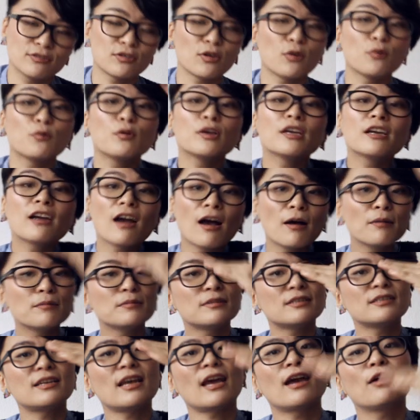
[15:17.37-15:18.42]
So it
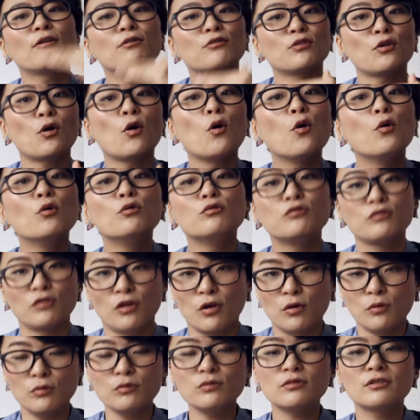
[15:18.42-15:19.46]
comes down the whole
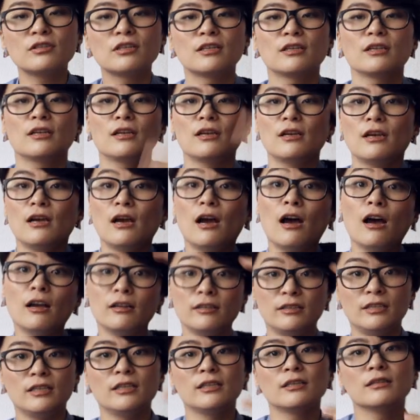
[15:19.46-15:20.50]
note
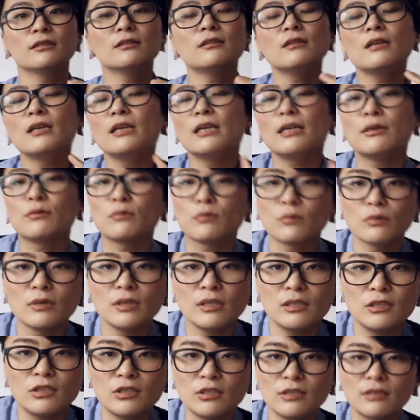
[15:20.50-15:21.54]
until it
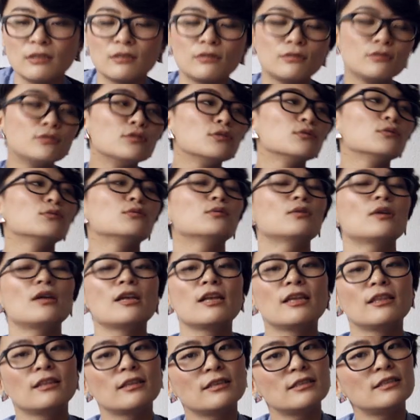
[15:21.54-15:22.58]
reaches to
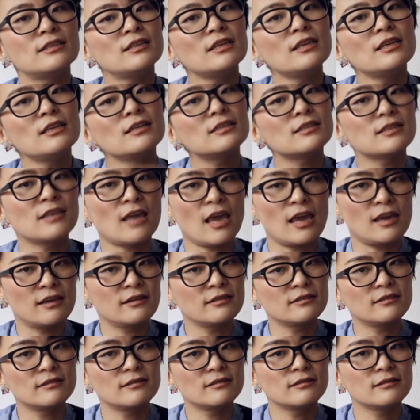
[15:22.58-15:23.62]
the C
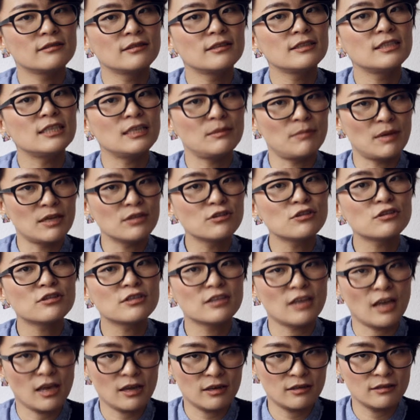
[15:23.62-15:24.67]
scale, C major
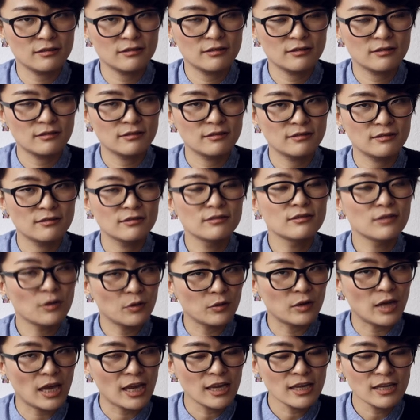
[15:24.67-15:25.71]
scale.
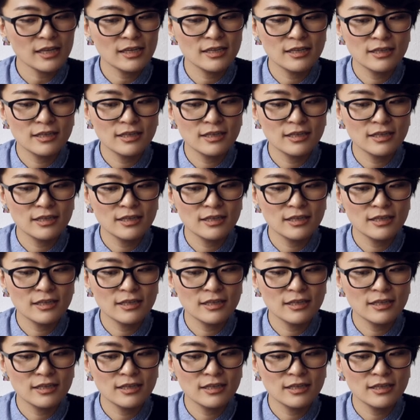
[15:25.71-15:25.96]
Okay?